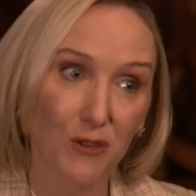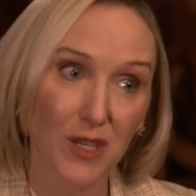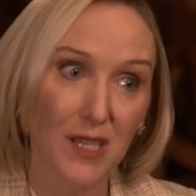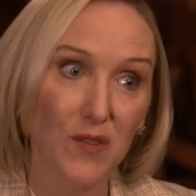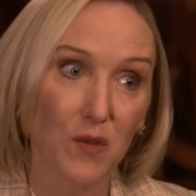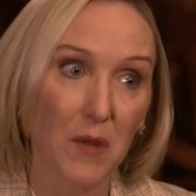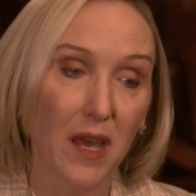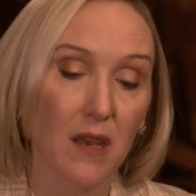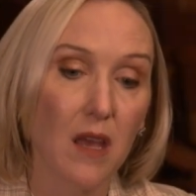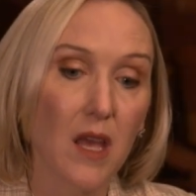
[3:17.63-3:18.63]
learnings from
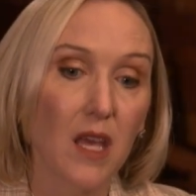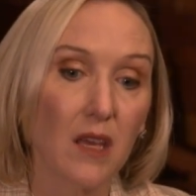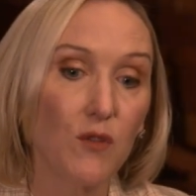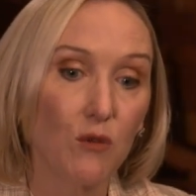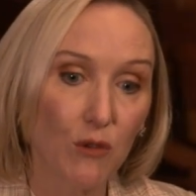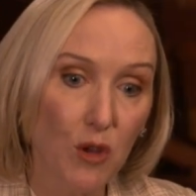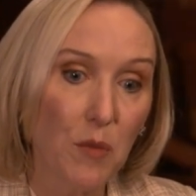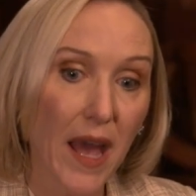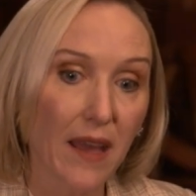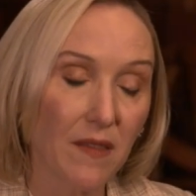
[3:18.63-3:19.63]
that. If you look
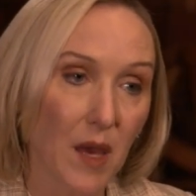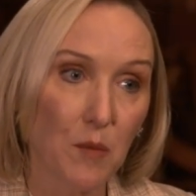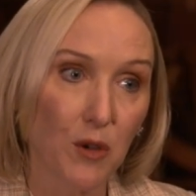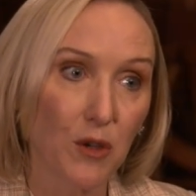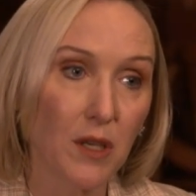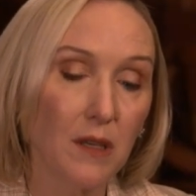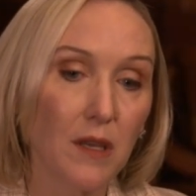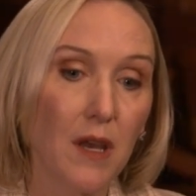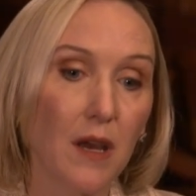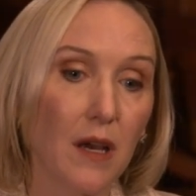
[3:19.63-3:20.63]
back at that period,